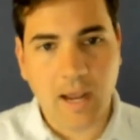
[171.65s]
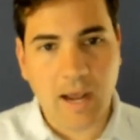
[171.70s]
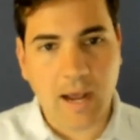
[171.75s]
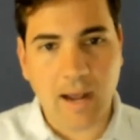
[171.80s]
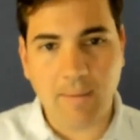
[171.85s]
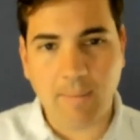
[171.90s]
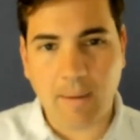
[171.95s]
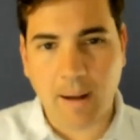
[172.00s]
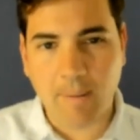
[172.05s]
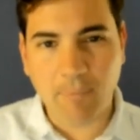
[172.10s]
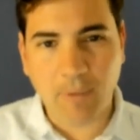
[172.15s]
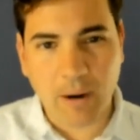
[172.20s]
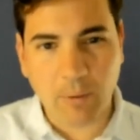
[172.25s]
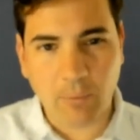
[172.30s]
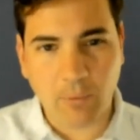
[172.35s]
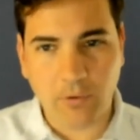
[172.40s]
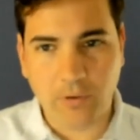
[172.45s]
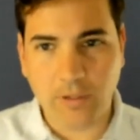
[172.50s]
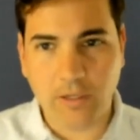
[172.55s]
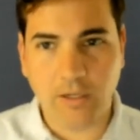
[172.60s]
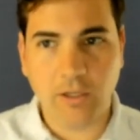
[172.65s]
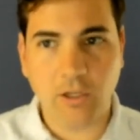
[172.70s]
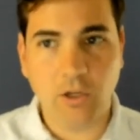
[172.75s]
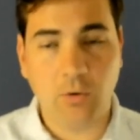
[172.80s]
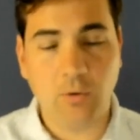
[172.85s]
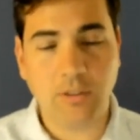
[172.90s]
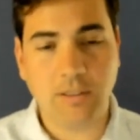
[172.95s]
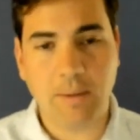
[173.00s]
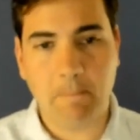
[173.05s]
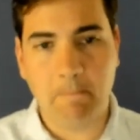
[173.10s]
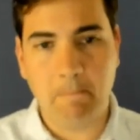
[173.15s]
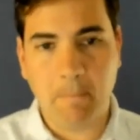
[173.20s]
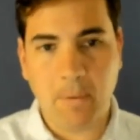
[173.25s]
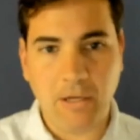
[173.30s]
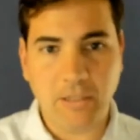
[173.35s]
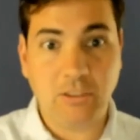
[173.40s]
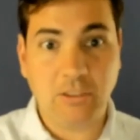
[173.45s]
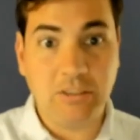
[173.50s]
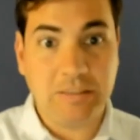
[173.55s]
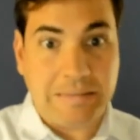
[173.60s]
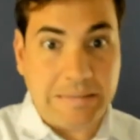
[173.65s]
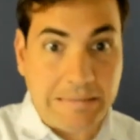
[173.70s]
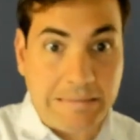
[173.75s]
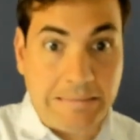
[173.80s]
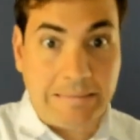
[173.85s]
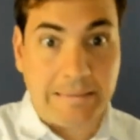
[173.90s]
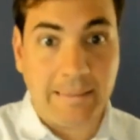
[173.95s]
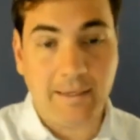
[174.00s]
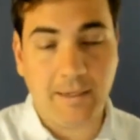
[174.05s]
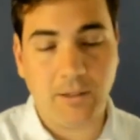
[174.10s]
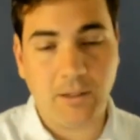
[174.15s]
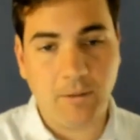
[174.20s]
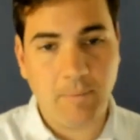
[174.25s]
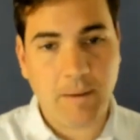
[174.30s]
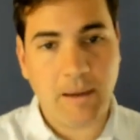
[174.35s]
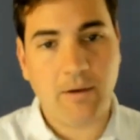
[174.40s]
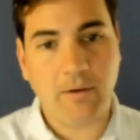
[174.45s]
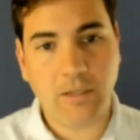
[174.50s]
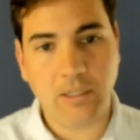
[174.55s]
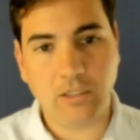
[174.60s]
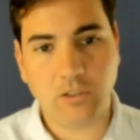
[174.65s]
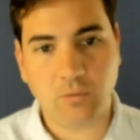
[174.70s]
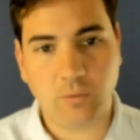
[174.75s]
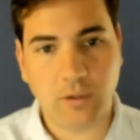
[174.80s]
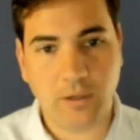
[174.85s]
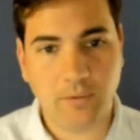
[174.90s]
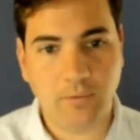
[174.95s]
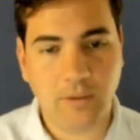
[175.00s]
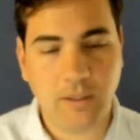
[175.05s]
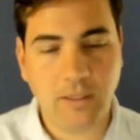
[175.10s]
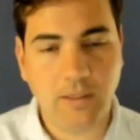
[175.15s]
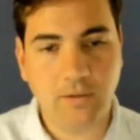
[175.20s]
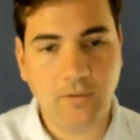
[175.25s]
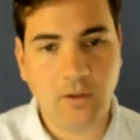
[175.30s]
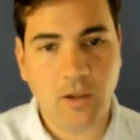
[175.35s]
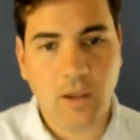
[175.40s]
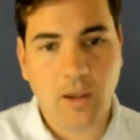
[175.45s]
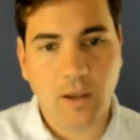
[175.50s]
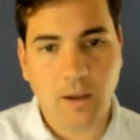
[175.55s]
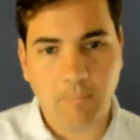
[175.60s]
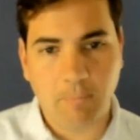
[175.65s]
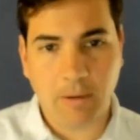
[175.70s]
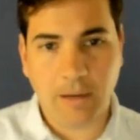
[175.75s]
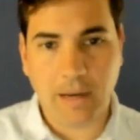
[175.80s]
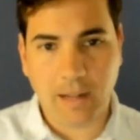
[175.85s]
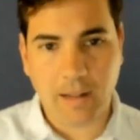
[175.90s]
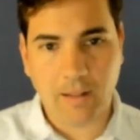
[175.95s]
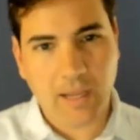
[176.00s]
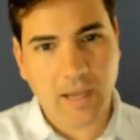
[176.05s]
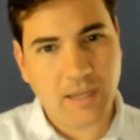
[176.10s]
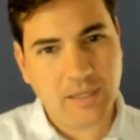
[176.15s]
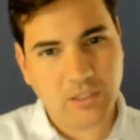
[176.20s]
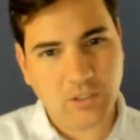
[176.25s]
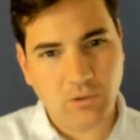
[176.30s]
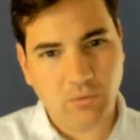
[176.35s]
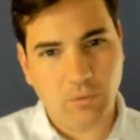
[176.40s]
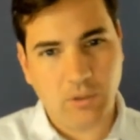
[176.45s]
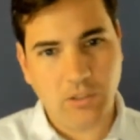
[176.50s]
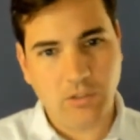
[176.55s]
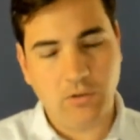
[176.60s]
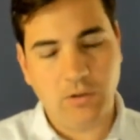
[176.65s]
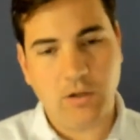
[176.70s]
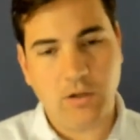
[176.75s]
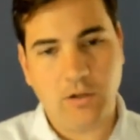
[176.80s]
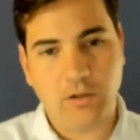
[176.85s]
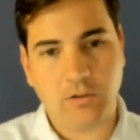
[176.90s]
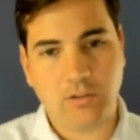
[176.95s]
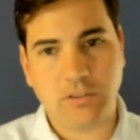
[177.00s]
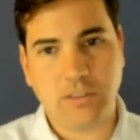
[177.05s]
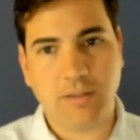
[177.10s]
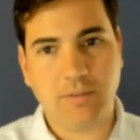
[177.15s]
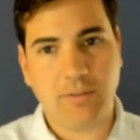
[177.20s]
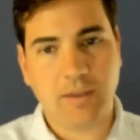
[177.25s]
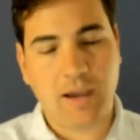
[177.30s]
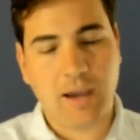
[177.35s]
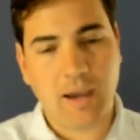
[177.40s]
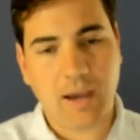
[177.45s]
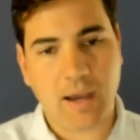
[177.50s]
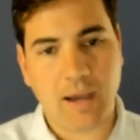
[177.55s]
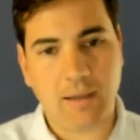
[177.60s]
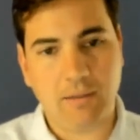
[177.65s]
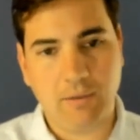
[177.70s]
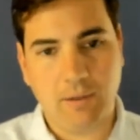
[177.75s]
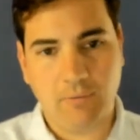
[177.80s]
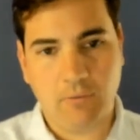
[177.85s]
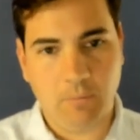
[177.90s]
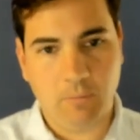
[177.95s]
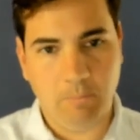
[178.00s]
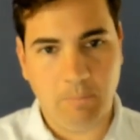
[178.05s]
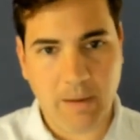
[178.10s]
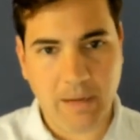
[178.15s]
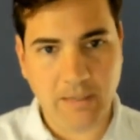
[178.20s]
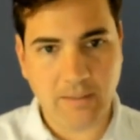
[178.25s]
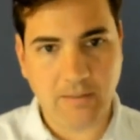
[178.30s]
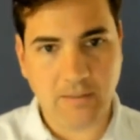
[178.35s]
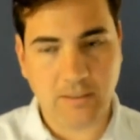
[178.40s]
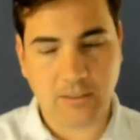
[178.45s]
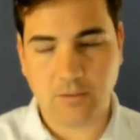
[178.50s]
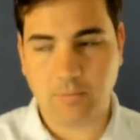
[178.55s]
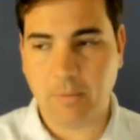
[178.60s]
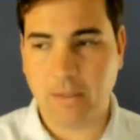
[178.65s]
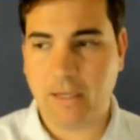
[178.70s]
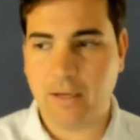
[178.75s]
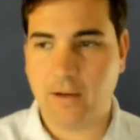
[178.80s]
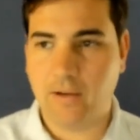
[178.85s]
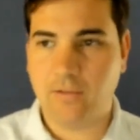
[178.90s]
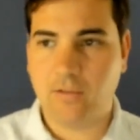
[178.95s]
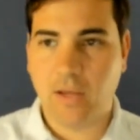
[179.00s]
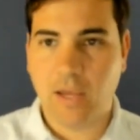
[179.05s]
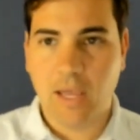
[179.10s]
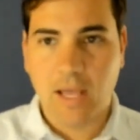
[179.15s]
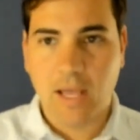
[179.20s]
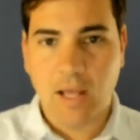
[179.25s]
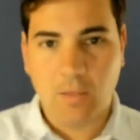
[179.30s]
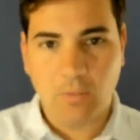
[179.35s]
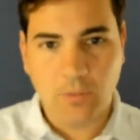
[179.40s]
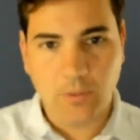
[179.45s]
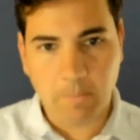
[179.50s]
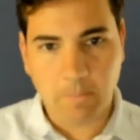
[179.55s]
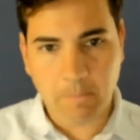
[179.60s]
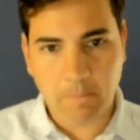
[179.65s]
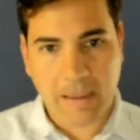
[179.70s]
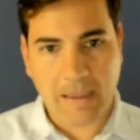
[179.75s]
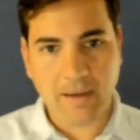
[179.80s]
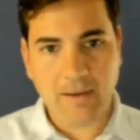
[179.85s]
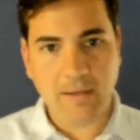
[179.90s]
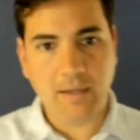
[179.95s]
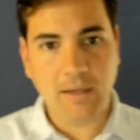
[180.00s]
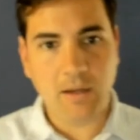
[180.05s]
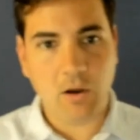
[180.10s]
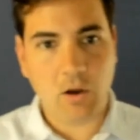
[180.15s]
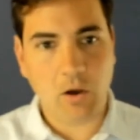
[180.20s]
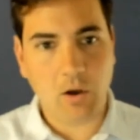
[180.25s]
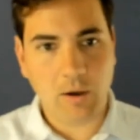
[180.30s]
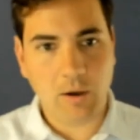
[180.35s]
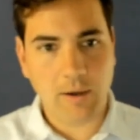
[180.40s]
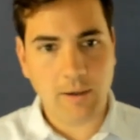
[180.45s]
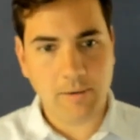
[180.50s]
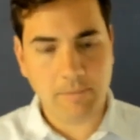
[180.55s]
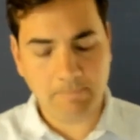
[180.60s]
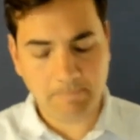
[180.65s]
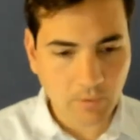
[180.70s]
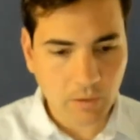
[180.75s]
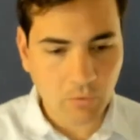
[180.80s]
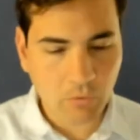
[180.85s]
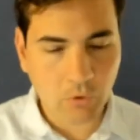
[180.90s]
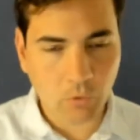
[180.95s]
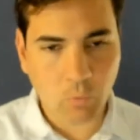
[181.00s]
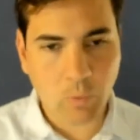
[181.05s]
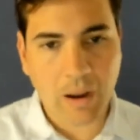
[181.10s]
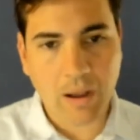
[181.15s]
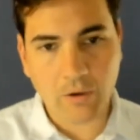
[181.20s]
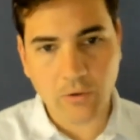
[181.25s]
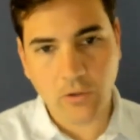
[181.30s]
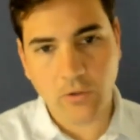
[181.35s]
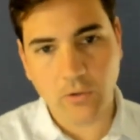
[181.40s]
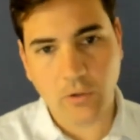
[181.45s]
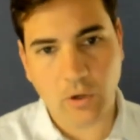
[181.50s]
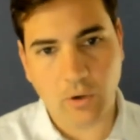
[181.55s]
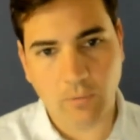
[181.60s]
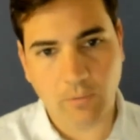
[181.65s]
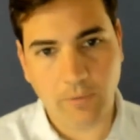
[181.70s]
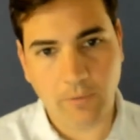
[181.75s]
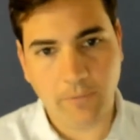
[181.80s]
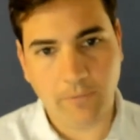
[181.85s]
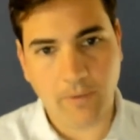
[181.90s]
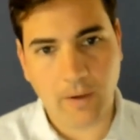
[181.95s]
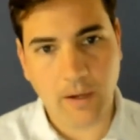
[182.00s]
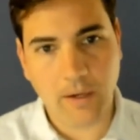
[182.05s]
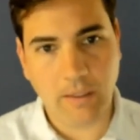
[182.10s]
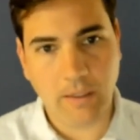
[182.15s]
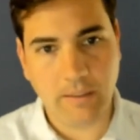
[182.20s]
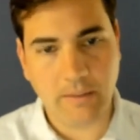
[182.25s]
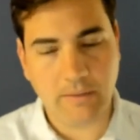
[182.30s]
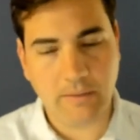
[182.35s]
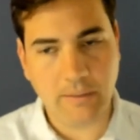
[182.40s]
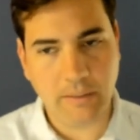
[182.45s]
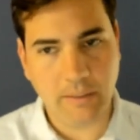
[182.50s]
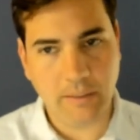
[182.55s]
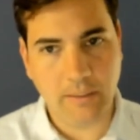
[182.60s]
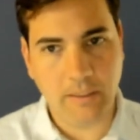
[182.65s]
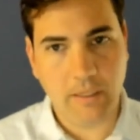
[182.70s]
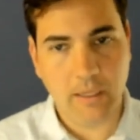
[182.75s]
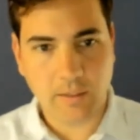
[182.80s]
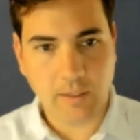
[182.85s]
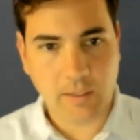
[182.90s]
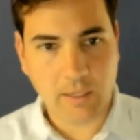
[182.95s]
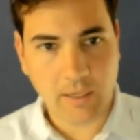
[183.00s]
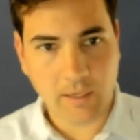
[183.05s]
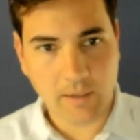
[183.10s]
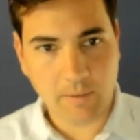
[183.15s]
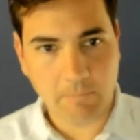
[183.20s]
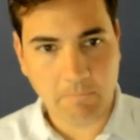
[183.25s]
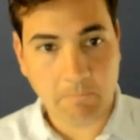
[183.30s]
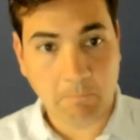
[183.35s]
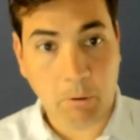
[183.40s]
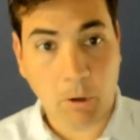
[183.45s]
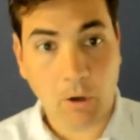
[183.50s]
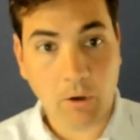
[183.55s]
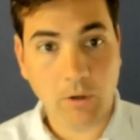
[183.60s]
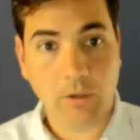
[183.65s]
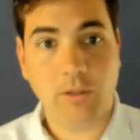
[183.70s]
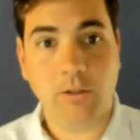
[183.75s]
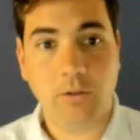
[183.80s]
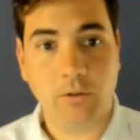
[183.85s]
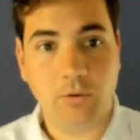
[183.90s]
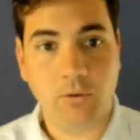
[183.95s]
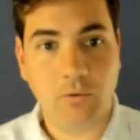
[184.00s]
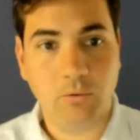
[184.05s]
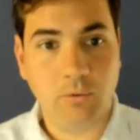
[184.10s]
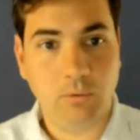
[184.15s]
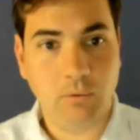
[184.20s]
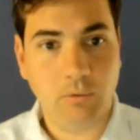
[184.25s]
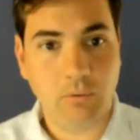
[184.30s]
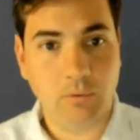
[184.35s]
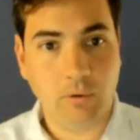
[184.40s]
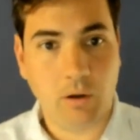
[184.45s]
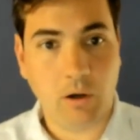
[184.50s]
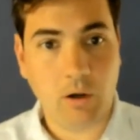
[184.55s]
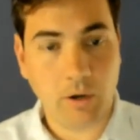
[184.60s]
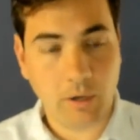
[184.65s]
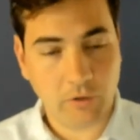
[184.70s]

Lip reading: I'm not really going to go into much detail about each one of these, but I do want you to understand the high level basics, because depending on the route you go for financing can put you on a